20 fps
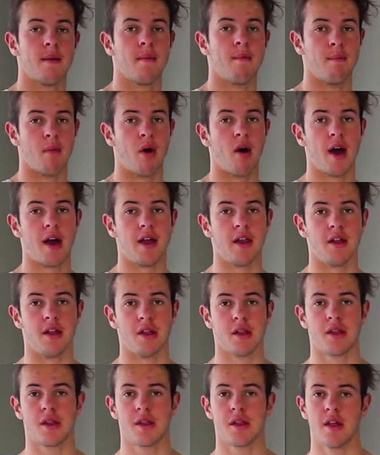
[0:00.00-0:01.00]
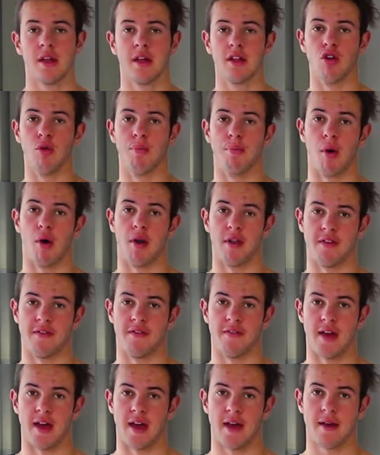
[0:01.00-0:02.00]
minus your body
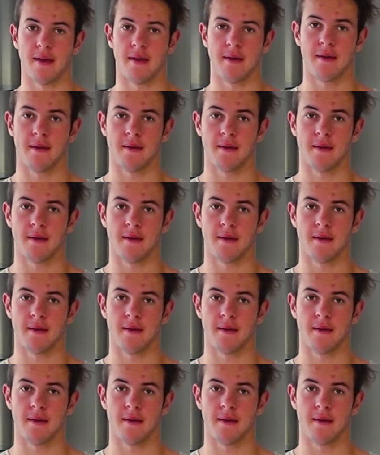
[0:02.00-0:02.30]
fat.